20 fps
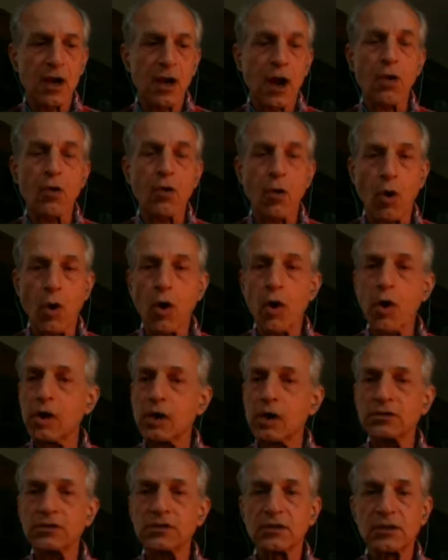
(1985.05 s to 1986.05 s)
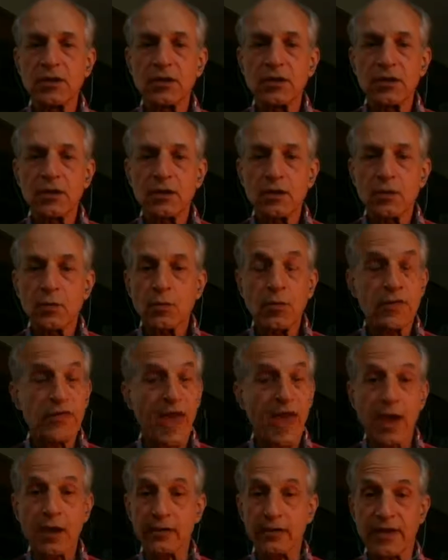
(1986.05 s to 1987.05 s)
are all
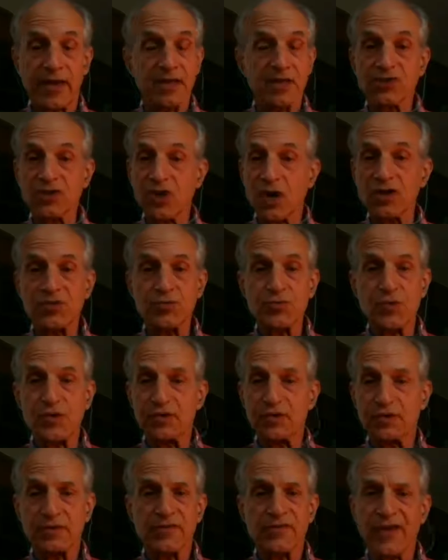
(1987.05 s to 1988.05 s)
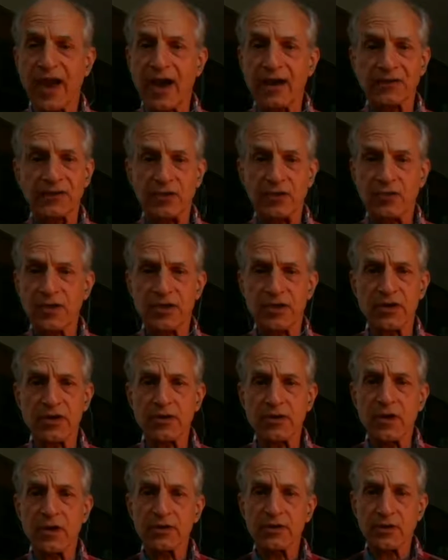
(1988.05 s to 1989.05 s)
without any judgment value
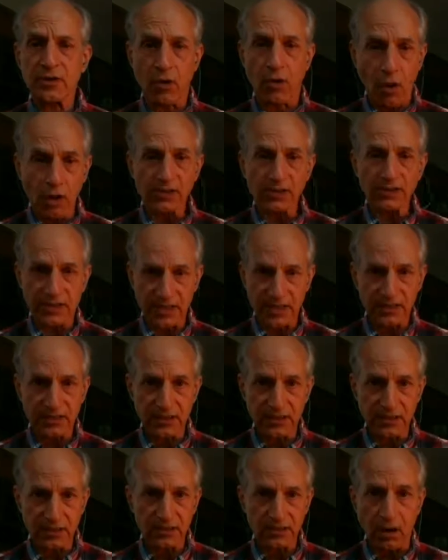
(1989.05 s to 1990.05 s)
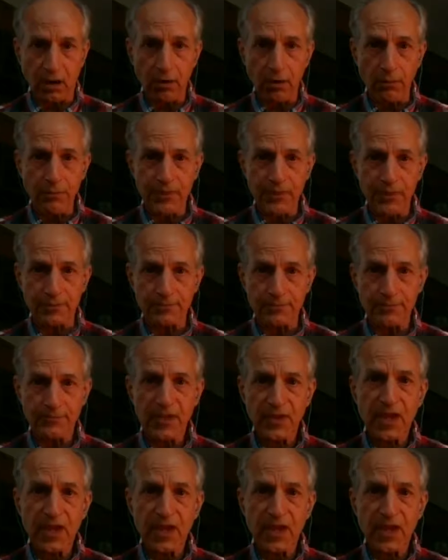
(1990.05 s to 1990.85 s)
here. They're all addicted to opium.